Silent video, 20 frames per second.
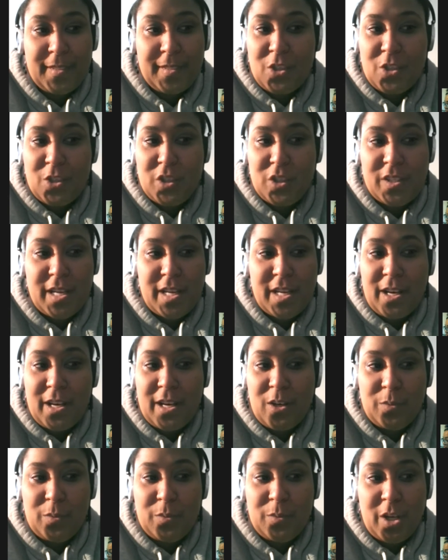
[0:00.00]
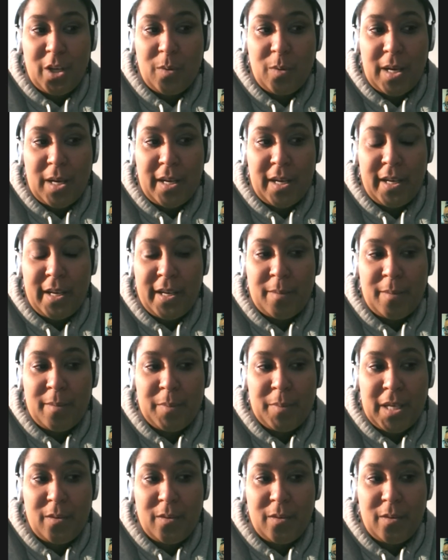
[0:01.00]
Just now, I'm
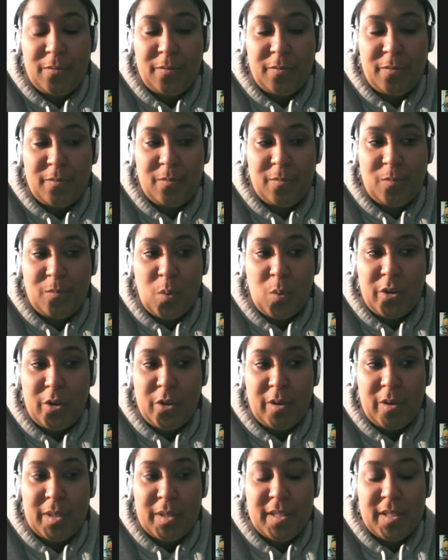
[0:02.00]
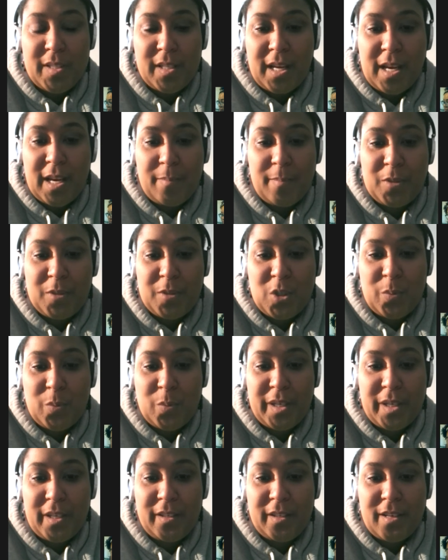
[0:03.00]
kind of wondering what's going to happen
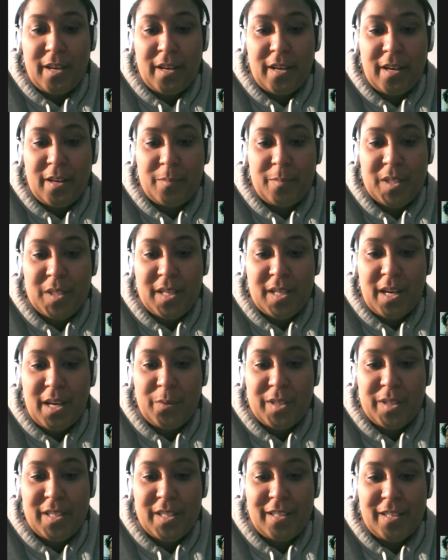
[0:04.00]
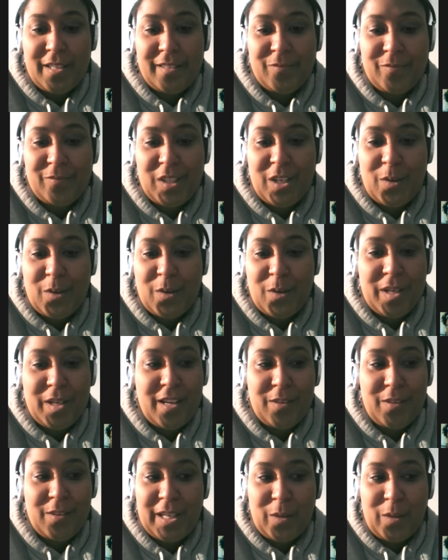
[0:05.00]
between Cyrus and,
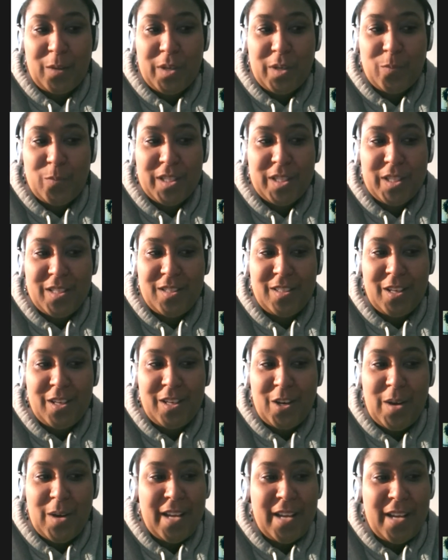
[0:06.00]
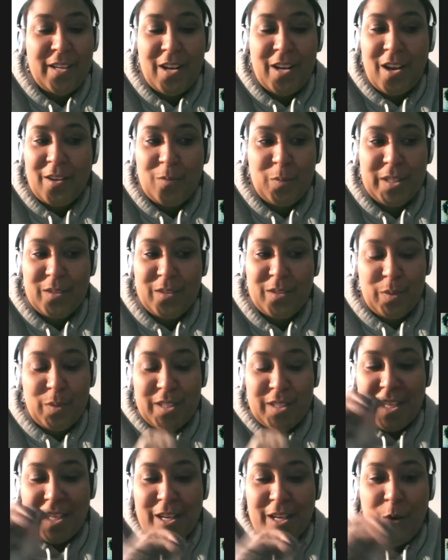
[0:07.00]
Anon. Like, what Adnan,
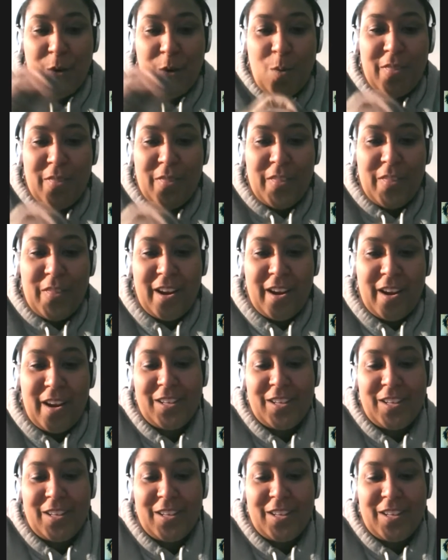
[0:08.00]
what's going to go on there,